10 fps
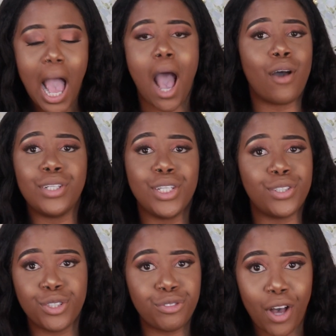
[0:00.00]
I don't need
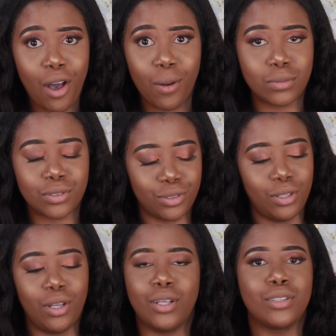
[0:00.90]
two phones.
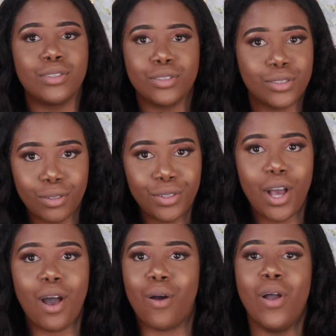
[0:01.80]
So
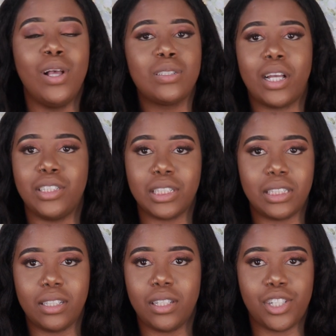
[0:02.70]
no. So I
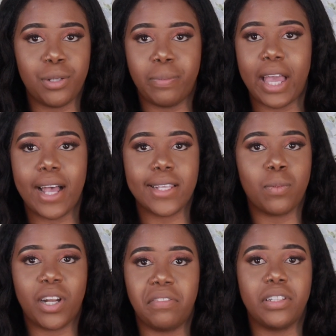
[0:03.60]
just did the GPS,
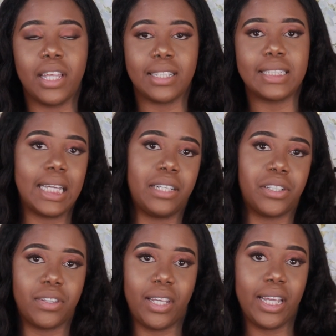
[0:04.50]
whatever like the
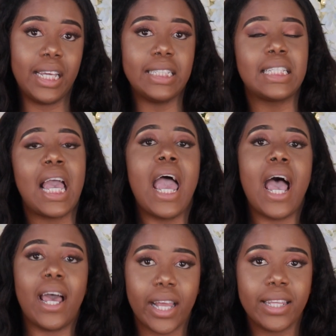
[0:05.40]
standard thing is,
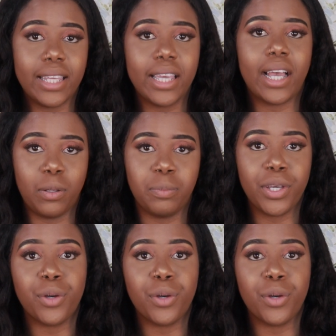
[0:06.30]
and I think I will be